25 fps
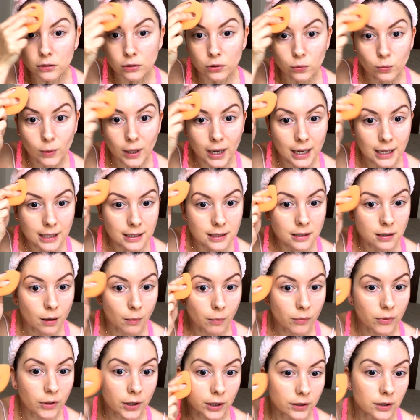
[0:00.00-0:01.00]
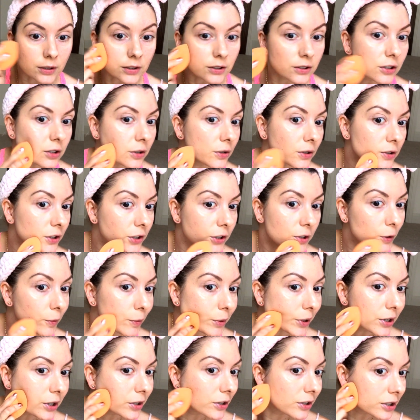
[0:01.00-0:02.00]
to wear something that suits you,
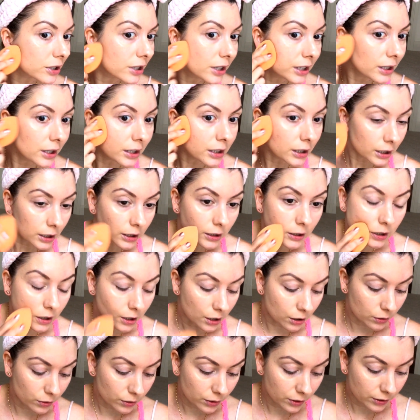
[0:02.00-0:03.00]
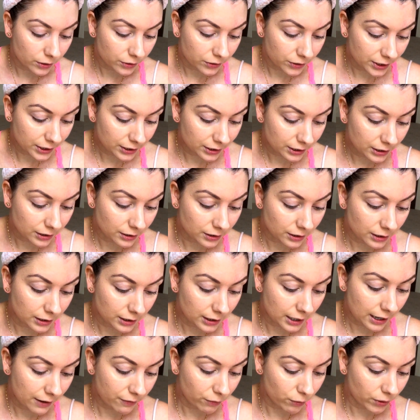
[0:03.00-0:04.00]
because, you know, this is,
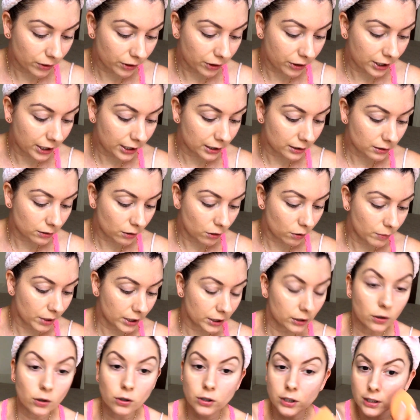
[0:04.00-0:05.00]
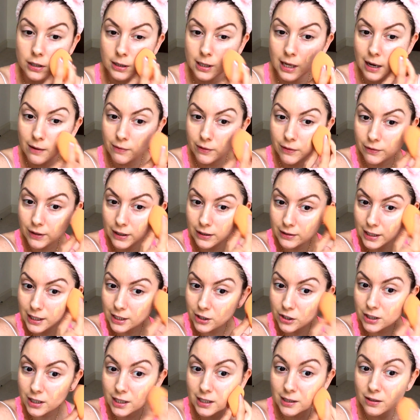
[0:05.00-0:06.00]
everyone thinks, oh my gosh, it's a heavy
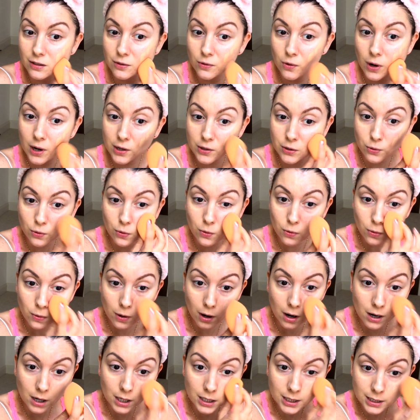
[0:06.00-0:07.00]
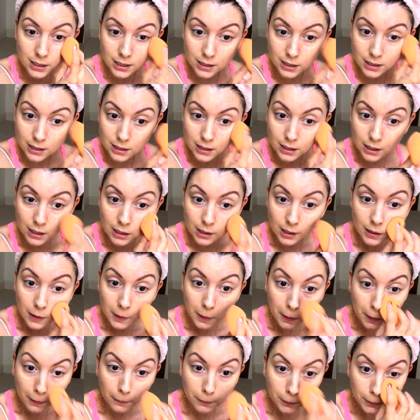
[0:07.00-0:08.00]
foundation. It's not at all, guys.
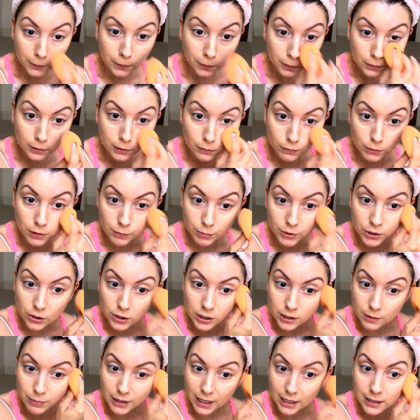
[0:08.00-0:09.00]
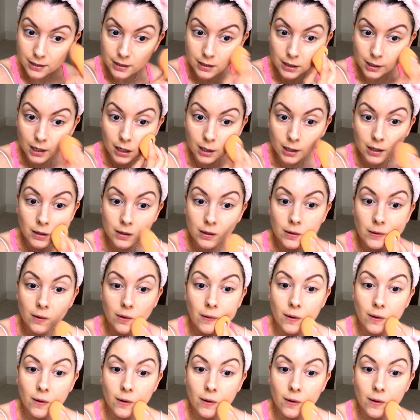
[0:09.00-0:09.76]
If you use it with a beauty blender